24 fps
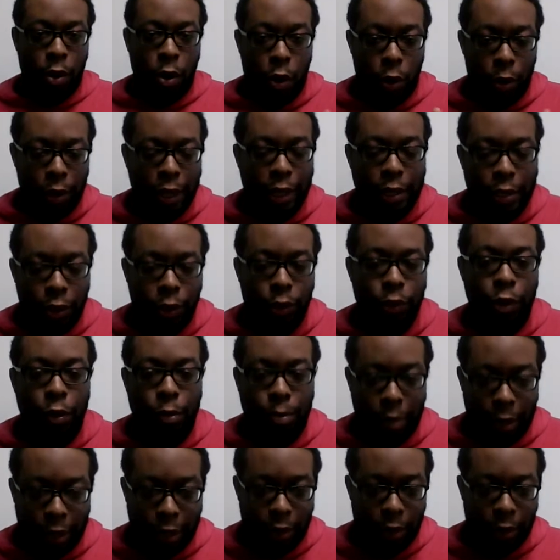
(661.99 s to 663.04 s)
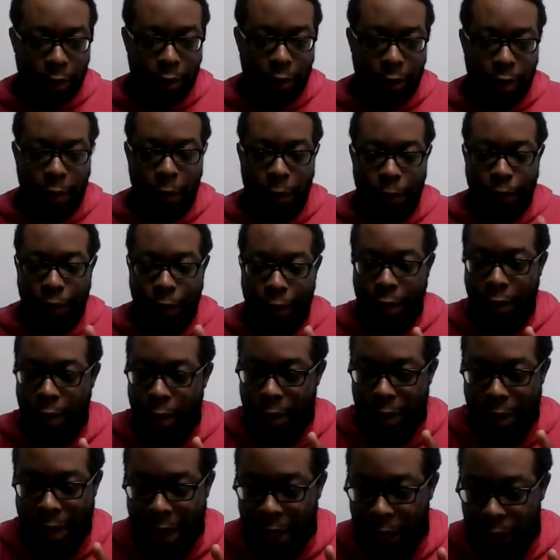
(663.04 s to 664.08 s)
on Antonio Brown?
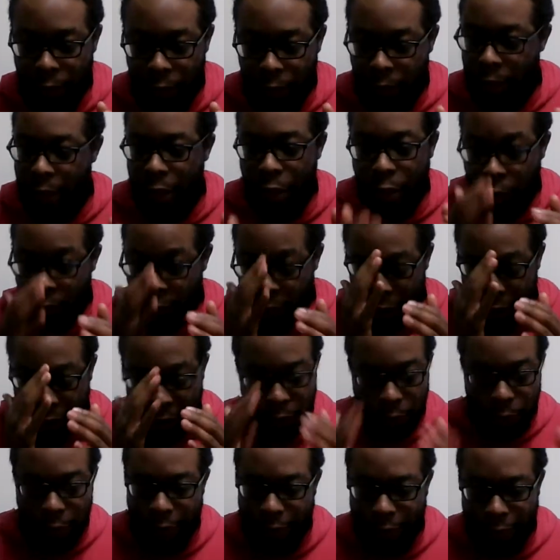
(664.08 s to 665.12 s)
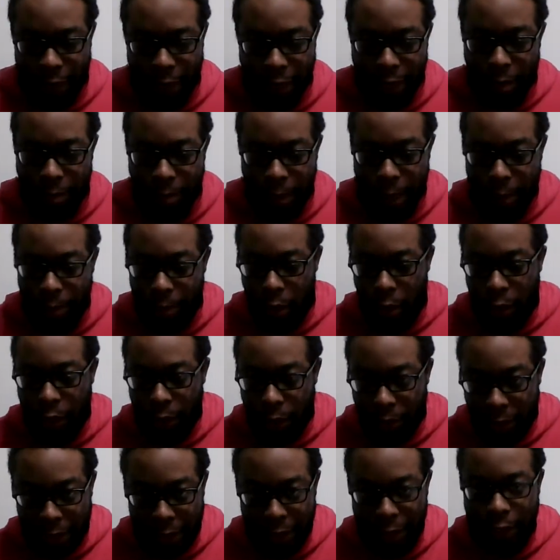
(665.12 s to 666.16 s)
That's another red flag. I'm like, bro, are you
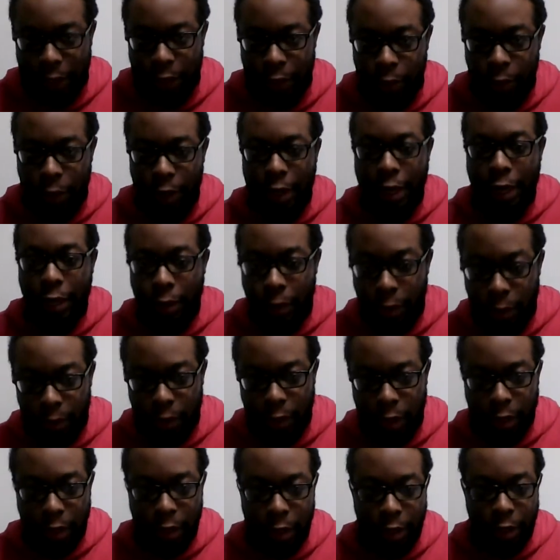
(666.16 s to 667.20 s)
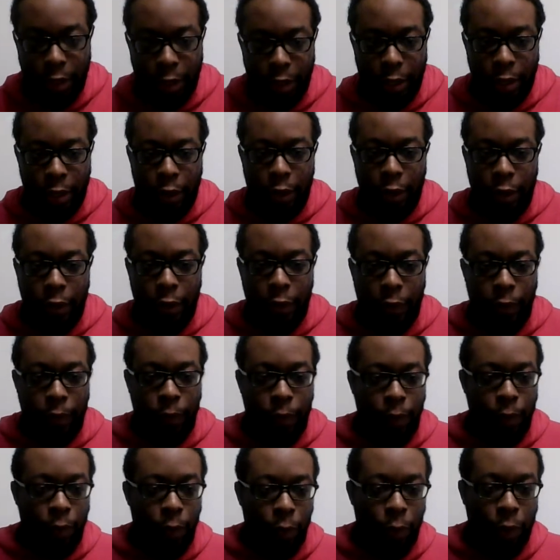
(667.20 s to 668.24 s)
serious? What are they doing?
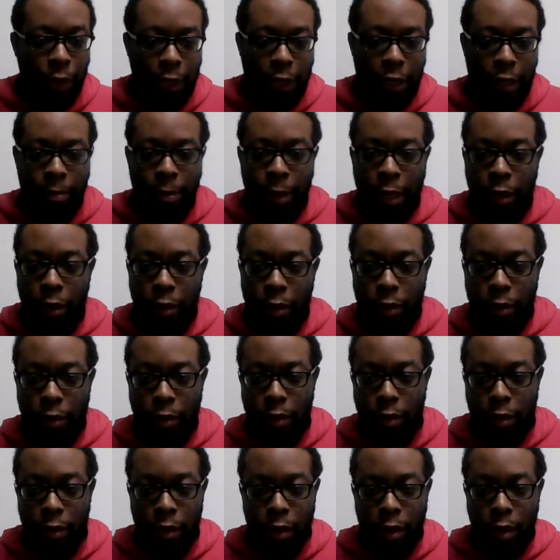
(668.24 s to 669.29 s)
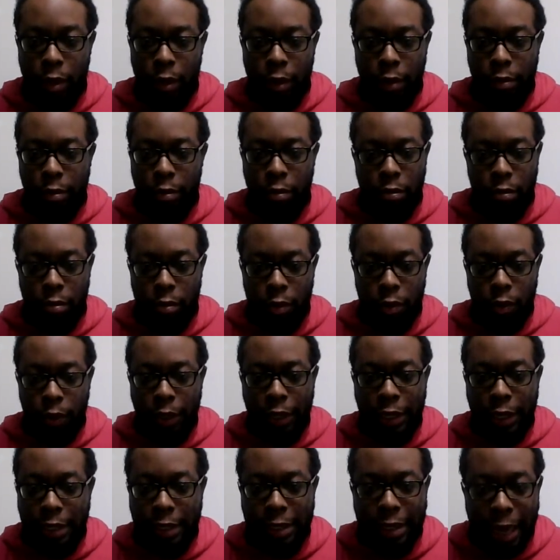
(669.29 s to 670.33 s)
We come out, we
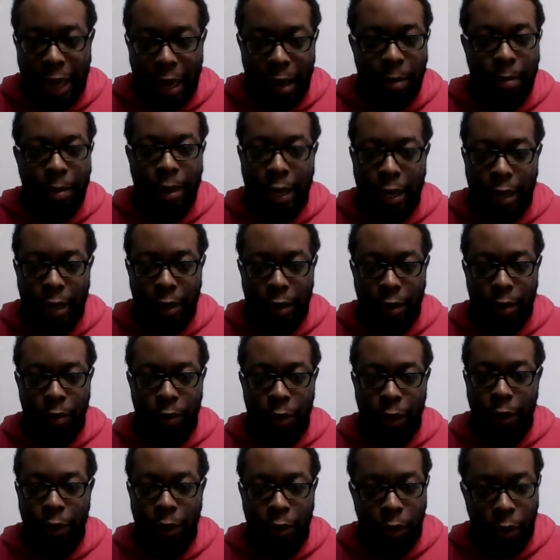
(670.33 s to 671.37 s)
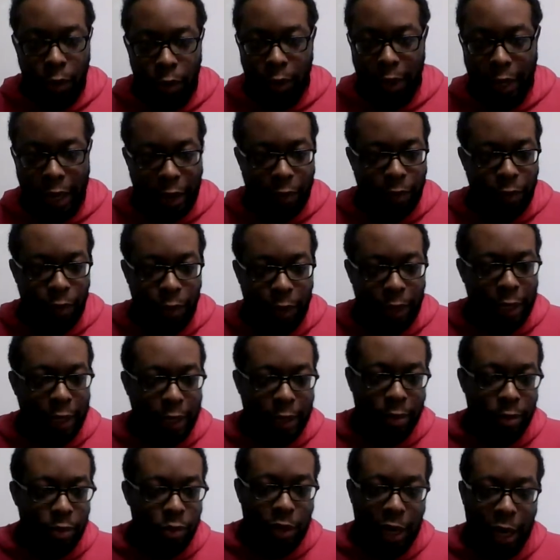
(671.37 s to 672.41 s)
just dominated. What are you doing? Calvin Ridley
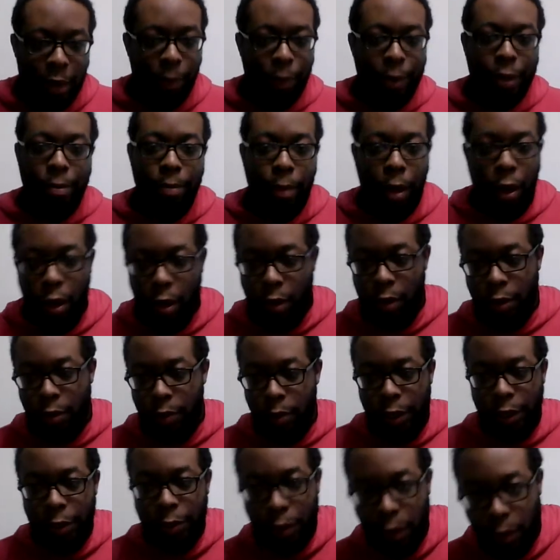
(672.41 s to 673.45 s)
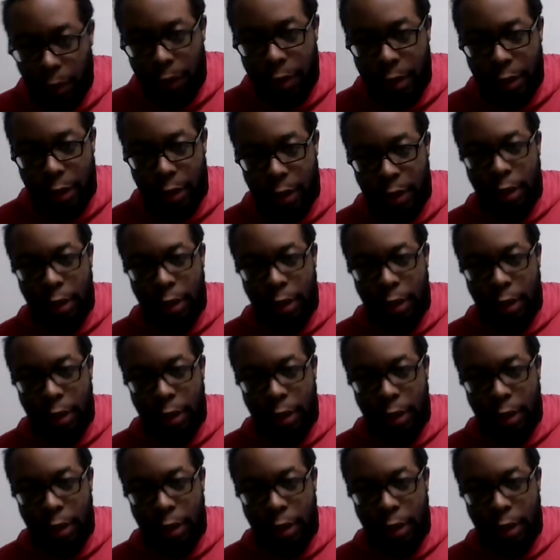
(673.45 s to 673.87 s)
dropping the balls. What are you doing?